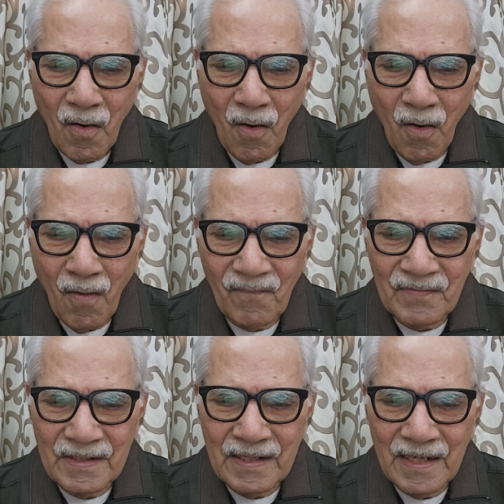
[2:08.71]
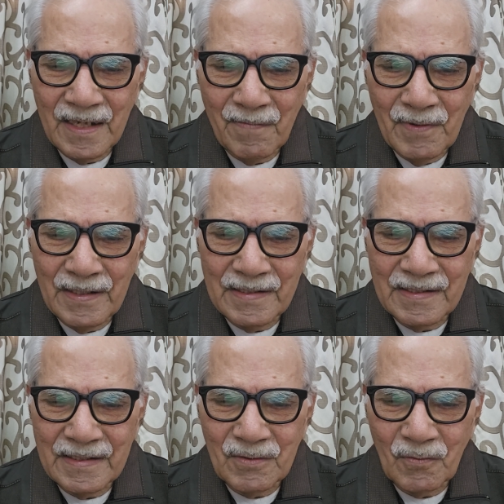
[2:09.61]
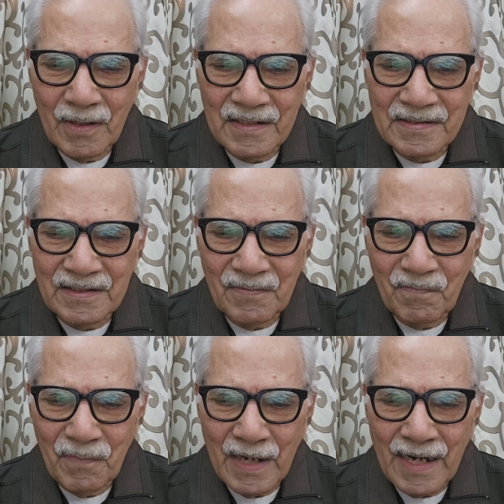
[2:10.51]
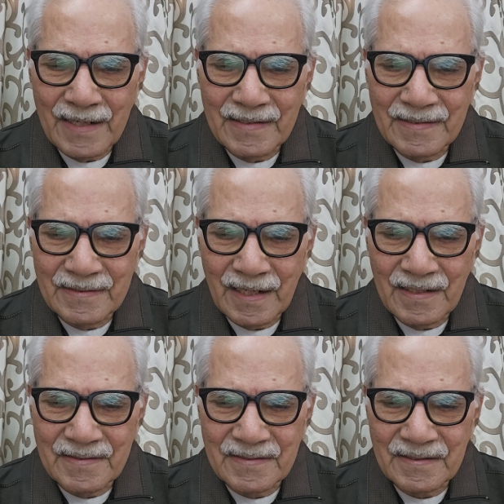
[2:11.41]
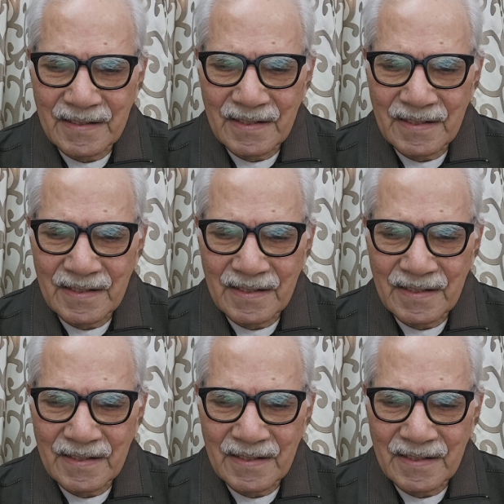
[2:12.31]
of the ability to achieve planned results